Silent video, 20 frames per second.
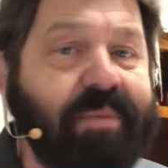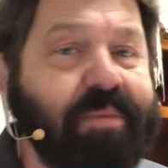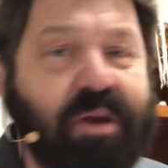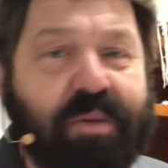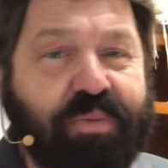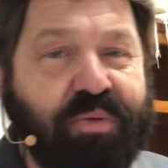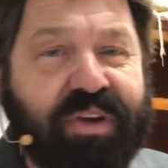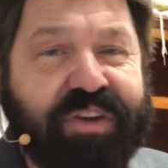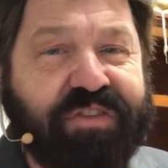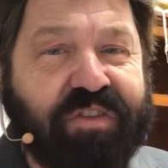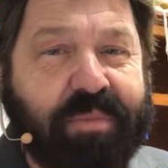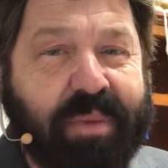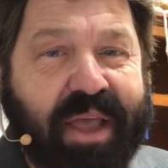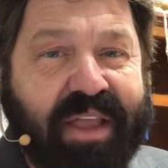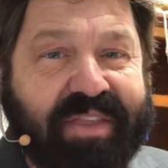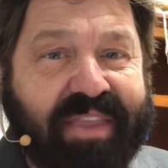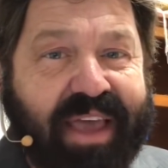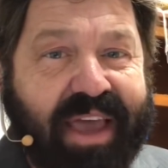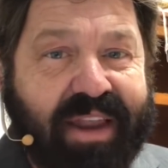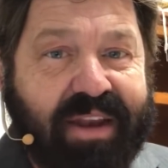I'm going to preach
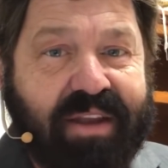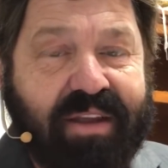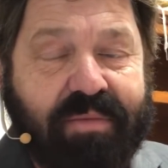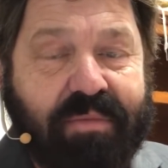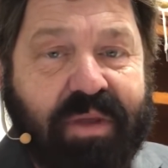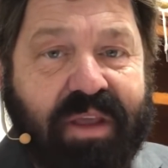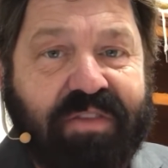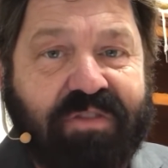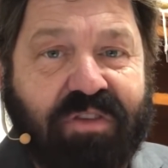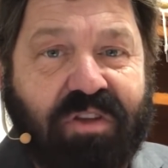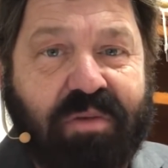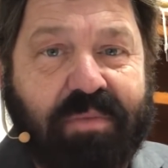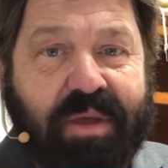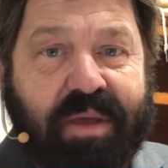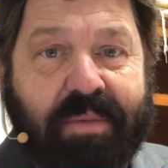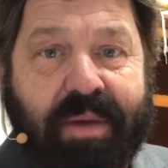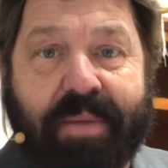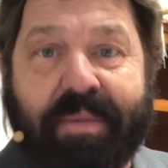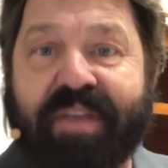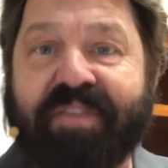about that. It's going to be
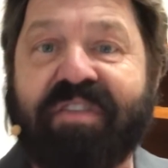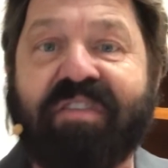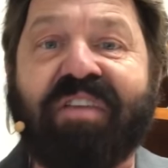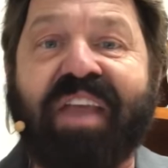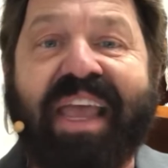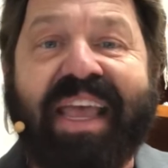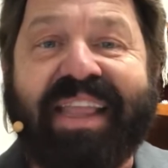in my message.